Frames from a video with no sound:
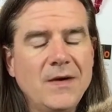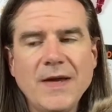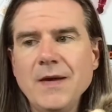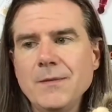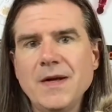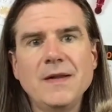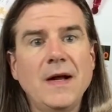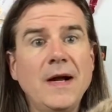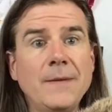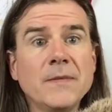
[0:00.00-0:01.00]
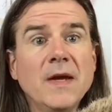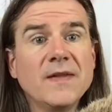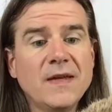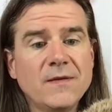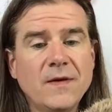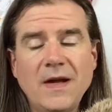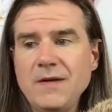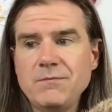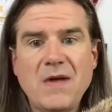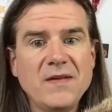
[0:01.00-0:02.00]
Okay. Well, thanks for.
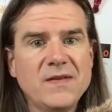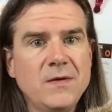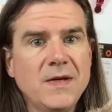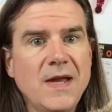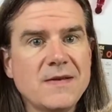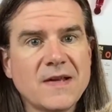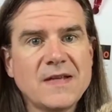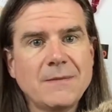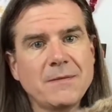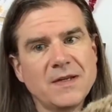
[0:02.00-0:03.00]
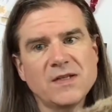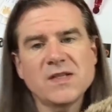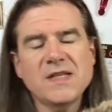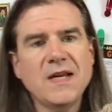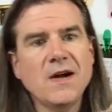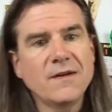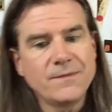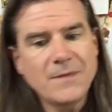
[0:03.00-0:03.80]
I'll see you again next time. I'm going to just take off.